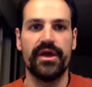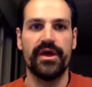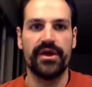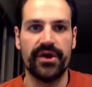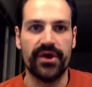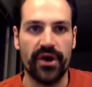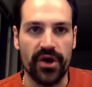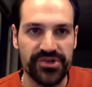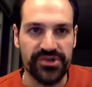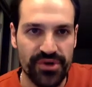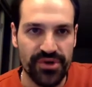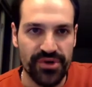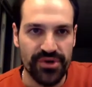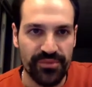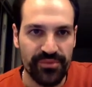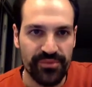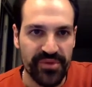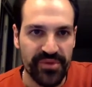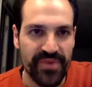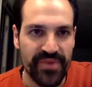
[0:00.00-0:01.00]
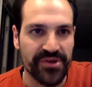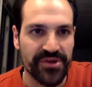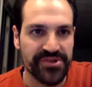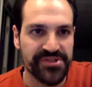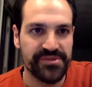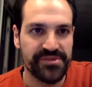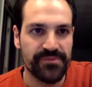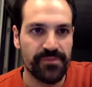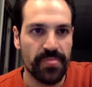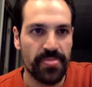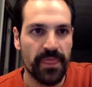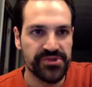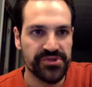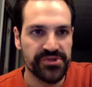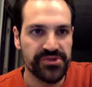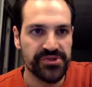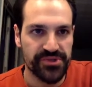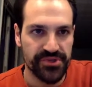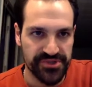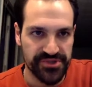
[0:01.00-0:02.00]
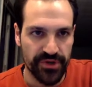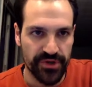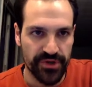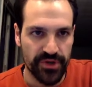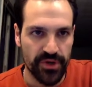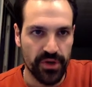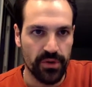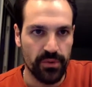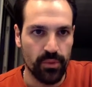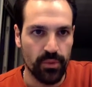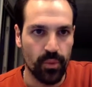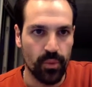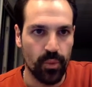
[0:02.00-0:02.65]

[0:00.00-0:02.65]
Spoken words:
Here, I'll show my mouse. So it's going to go.